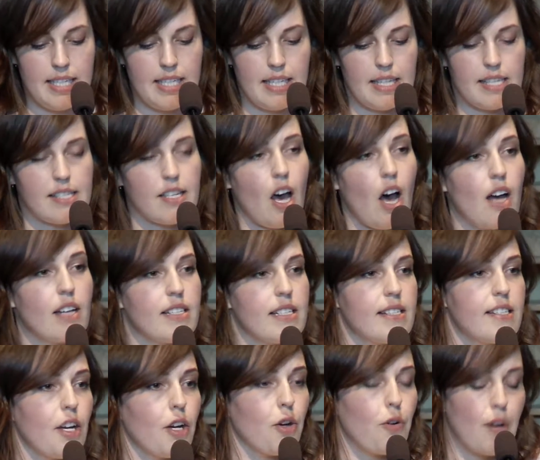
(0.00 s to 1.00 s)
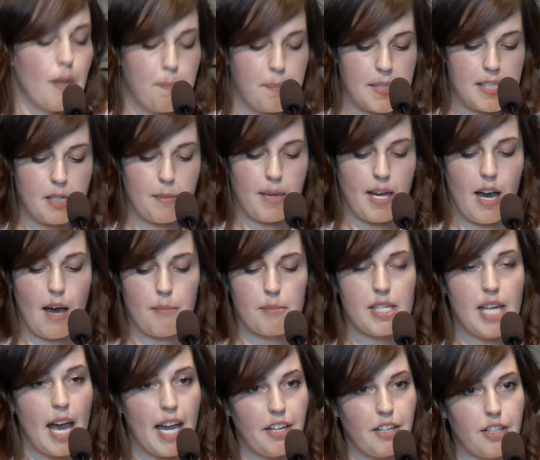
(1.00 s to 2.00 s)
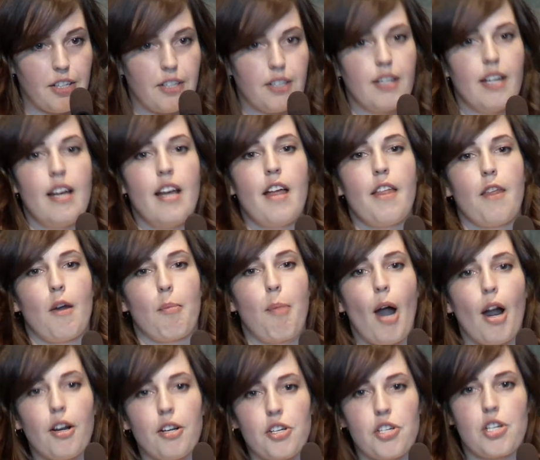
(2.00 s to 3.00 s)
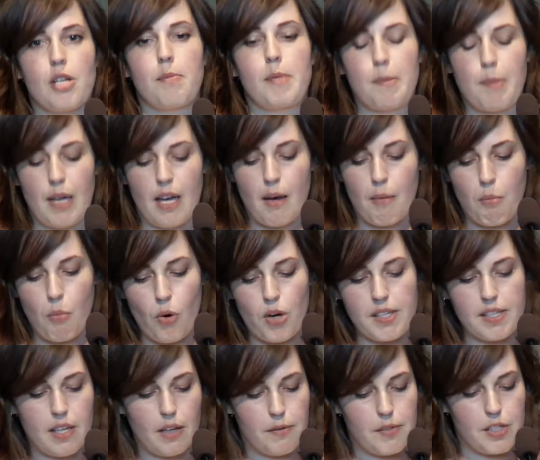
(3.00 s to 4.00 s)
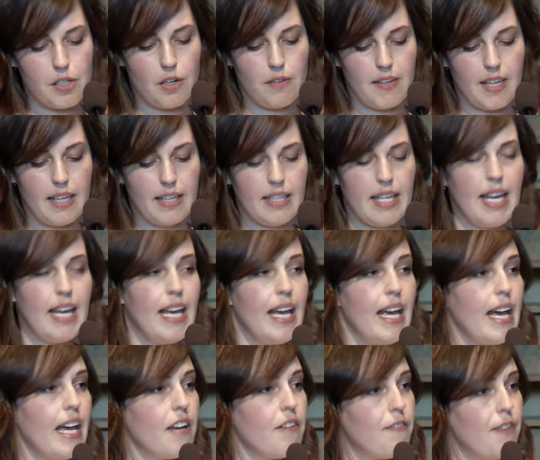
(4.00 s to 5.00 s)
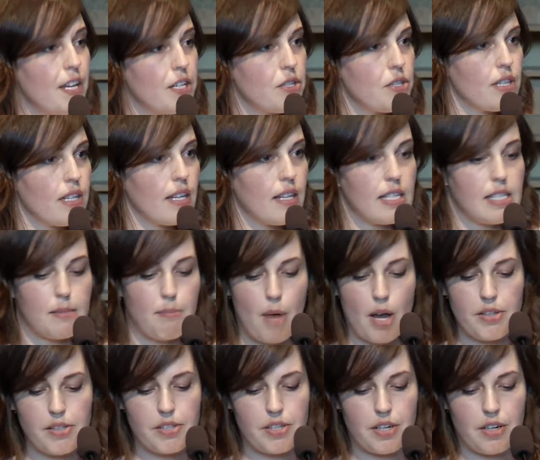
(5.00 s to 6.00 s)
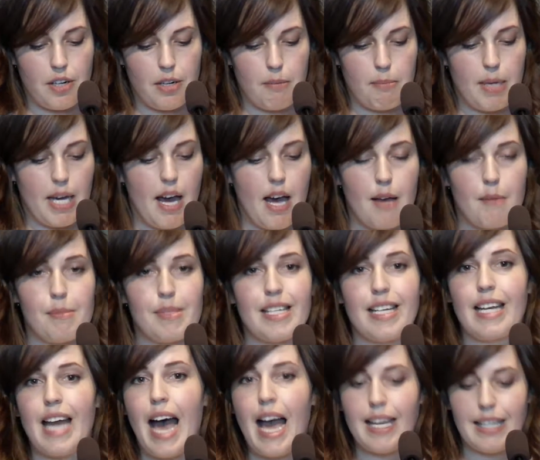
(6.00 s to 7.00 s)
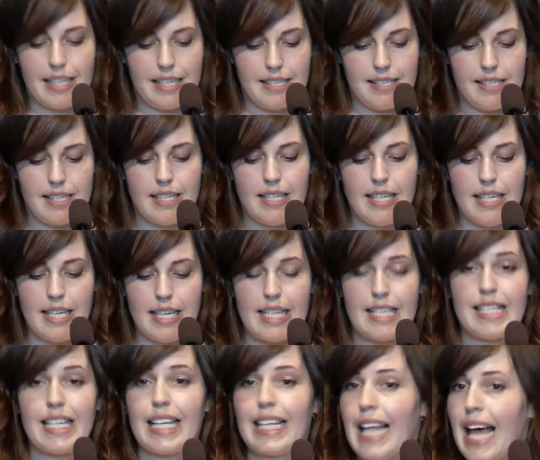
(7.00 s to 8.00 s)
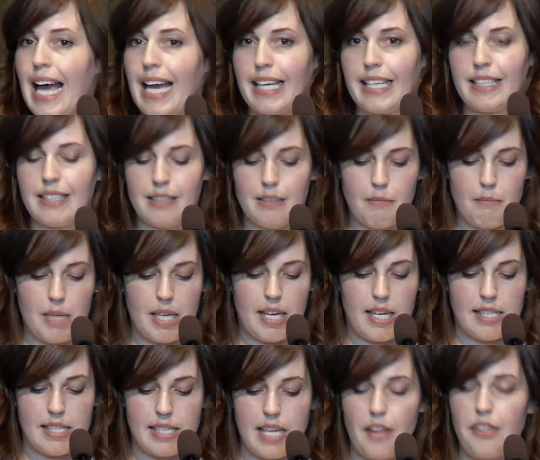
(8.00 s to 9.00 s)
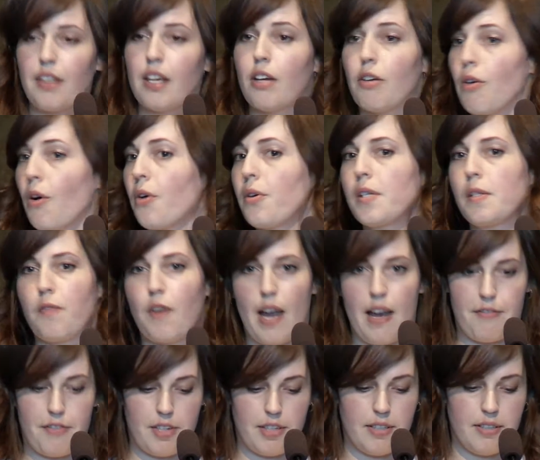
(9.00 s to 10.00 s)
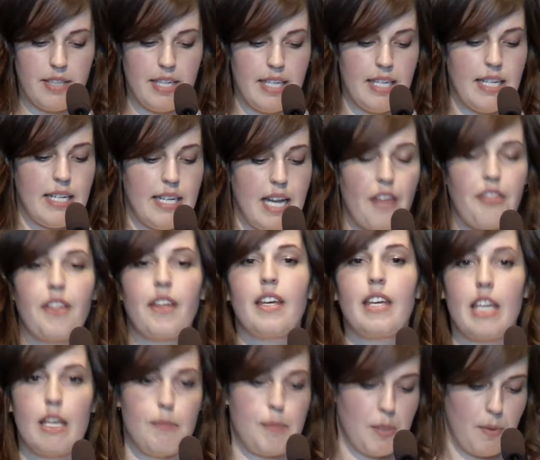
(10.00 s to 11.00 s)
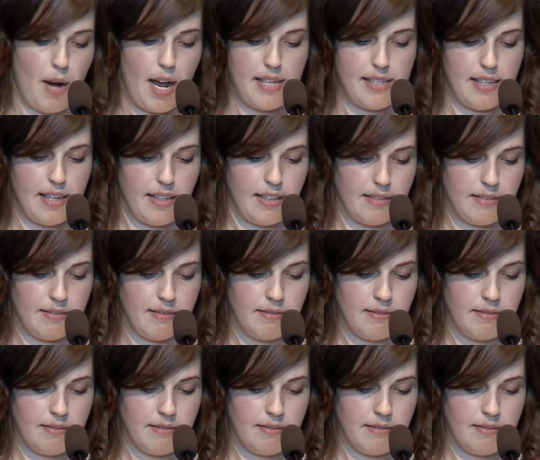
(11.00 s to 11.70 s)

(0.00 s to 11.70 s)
This causes their grips to become tighter, their partnerships become more self-serving, and eventually this monster becomes an island in decline because nothing grows forever, nothing keeps rising.